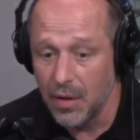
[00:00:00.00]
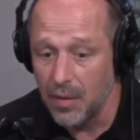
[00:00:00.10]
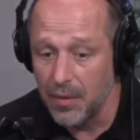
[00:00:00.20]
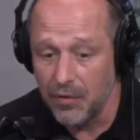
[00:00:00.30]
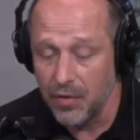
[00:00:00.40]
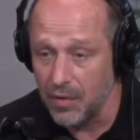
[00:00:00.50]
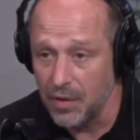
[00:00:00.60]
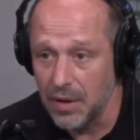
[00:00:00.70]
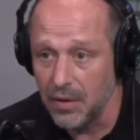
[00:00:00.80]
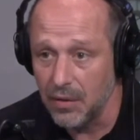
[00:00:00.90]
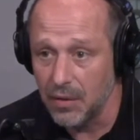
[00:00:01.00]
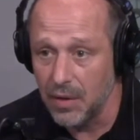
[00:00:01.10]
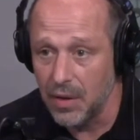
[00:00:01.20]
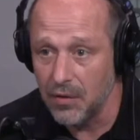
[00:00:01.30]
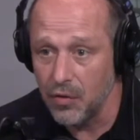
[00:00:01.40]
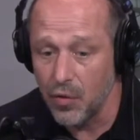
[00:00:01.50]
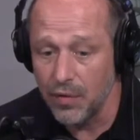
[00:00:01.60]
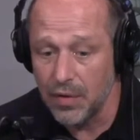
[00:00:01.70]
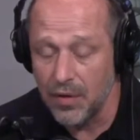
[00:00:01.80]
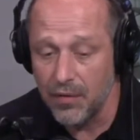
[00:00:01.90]
it's just legal, and you don't
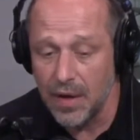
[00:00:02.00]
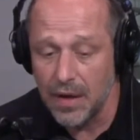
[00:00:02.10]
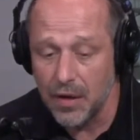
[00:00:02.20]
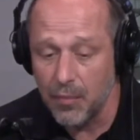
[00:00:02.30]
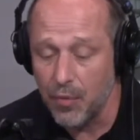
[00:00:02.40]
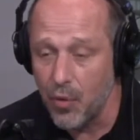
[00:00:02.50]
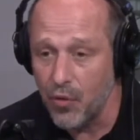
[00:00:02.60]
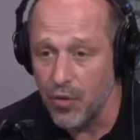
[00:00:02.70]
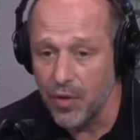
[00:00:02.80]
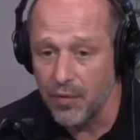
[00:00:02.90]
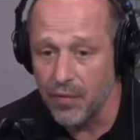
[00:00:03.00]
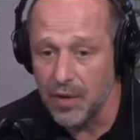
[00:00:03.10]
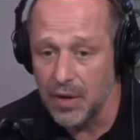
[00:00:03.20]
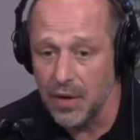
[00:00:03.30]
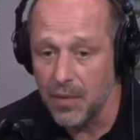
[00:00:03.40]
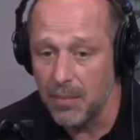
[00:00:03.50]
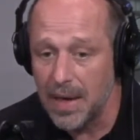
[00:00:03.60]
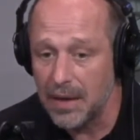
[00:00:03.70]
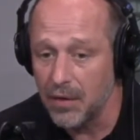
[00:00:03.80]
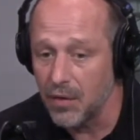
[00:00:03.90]
even have that. Now, both of the
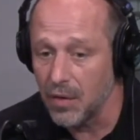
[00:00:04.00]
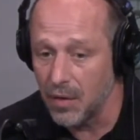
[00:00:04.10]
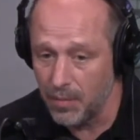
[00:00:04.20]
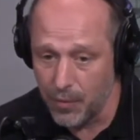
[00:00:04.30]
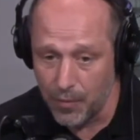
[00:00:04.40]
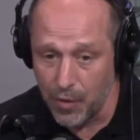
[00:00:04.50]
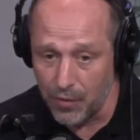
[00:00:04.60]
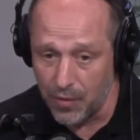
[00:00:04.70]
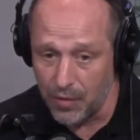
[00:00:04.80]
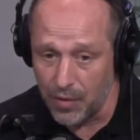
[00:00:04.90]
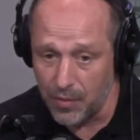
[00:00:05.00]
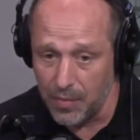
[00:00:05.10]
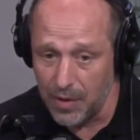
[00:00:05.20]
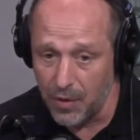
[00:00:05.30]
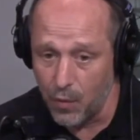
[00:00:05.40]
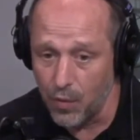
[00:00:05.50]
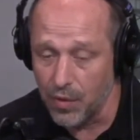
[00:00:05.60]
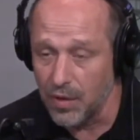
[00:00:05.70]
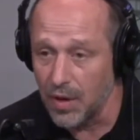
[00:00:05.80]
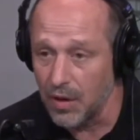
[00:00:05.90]
ballot proposals that are being
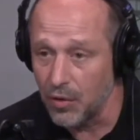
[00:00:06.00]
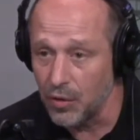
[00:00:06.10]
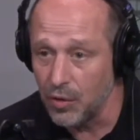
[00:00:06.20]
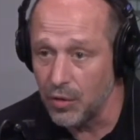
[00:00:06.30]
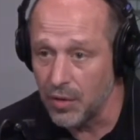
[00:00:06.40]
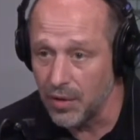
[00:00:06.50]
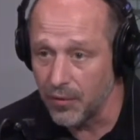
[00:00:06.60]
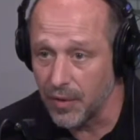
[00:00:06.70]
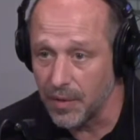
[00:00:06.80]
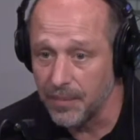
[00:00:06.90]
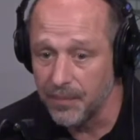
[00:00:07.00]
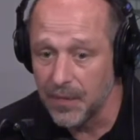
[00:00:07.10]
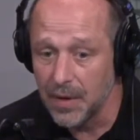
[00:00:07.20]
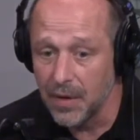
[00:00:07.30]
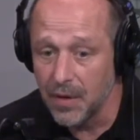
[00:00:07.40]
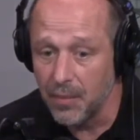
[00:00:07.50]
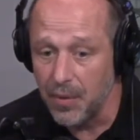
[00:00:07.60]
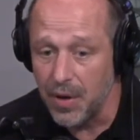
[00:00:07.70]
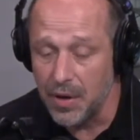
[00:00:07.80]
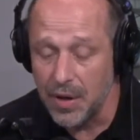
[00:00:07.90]
worked on are a little different,
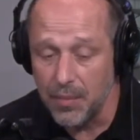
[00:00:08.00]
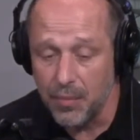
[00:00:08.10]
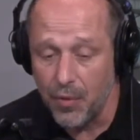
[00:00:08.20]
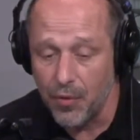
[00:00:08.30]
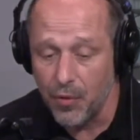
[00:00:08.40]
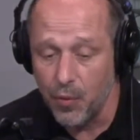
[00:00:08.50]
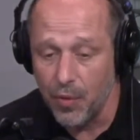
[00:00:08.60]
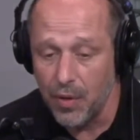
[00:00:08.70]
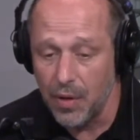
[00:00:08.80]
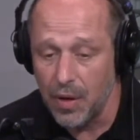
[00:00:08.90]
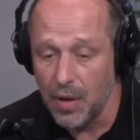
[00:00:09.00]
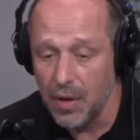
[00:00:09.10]
but they both would